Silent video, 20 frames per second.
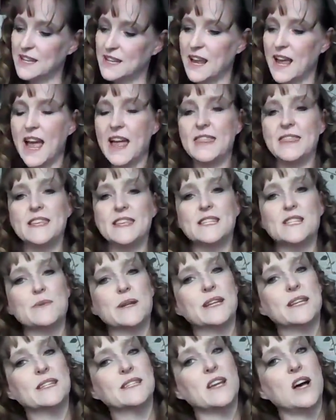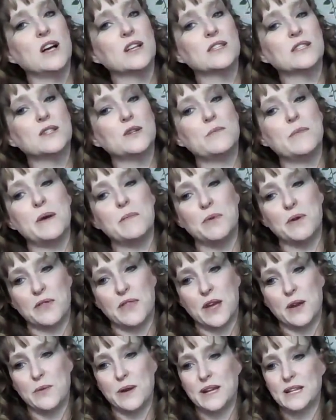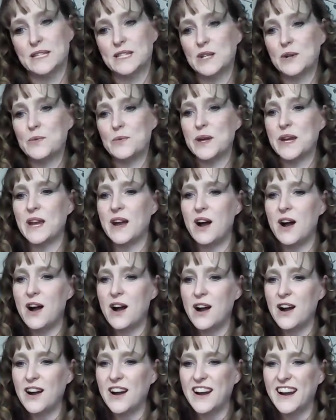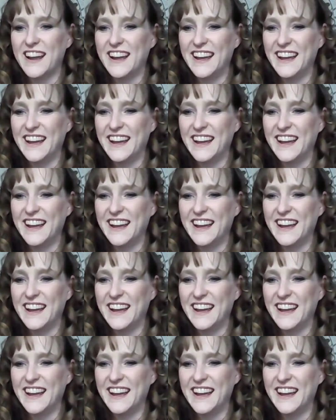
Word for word: And this week is also my birthday week. So we are...